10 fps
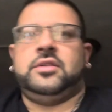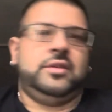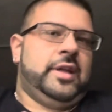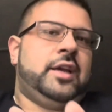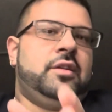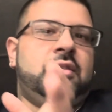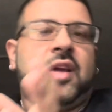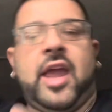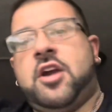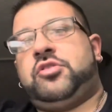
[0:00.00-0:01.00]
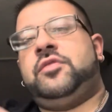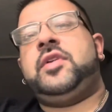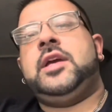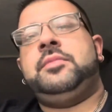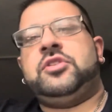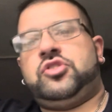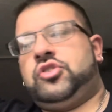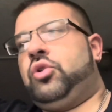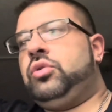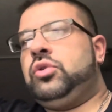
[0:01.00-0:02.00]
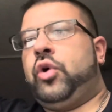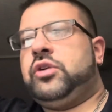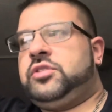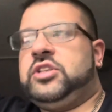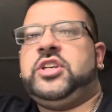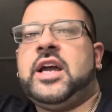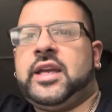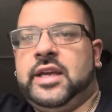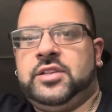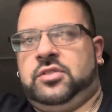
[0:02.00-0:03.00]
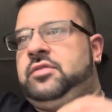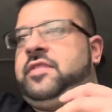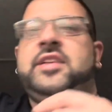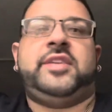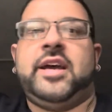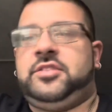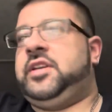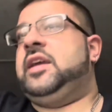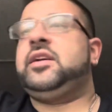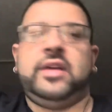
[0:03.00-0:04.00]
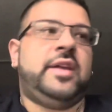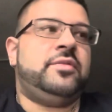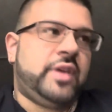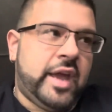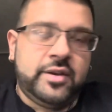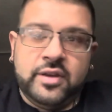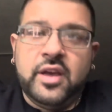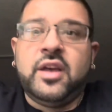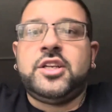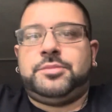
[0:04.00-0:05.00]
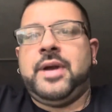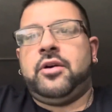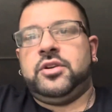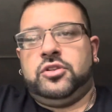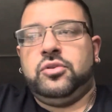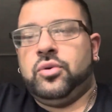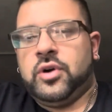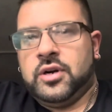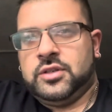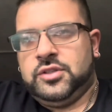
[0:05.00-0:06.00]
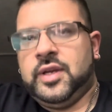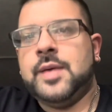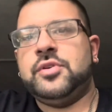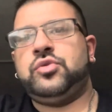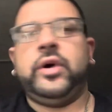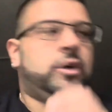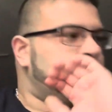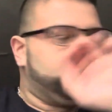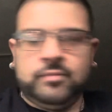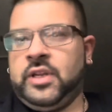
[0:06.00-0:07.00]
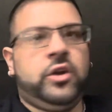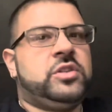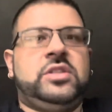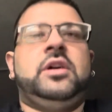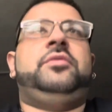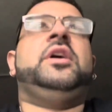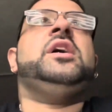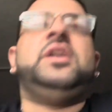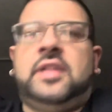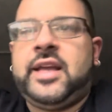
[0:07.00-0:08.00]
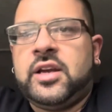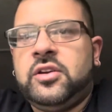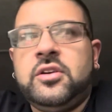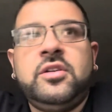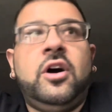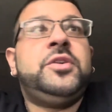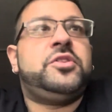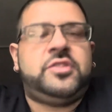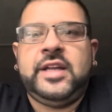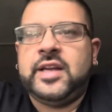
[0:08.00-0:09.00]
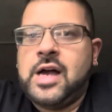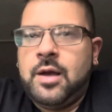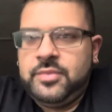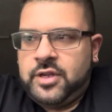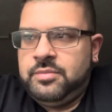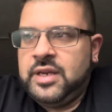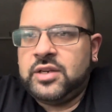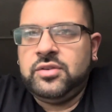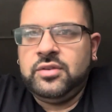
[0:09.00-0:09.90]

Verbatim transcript: like, the character of Gibb is so loyal to Jack, it's fantastic, and Sparrow to Gibb as well. Good stuff. They got good understated comedic